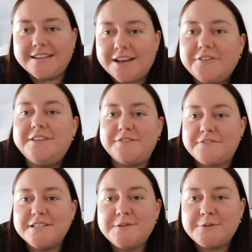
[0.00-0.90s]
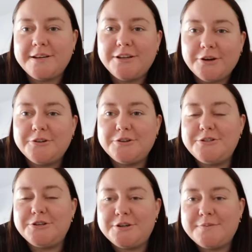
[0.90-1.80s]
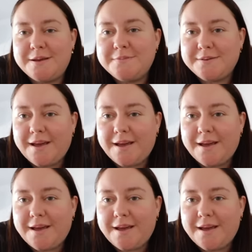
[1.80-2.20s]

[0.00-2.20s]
tell the difference between Coke No Sugar and Pepsi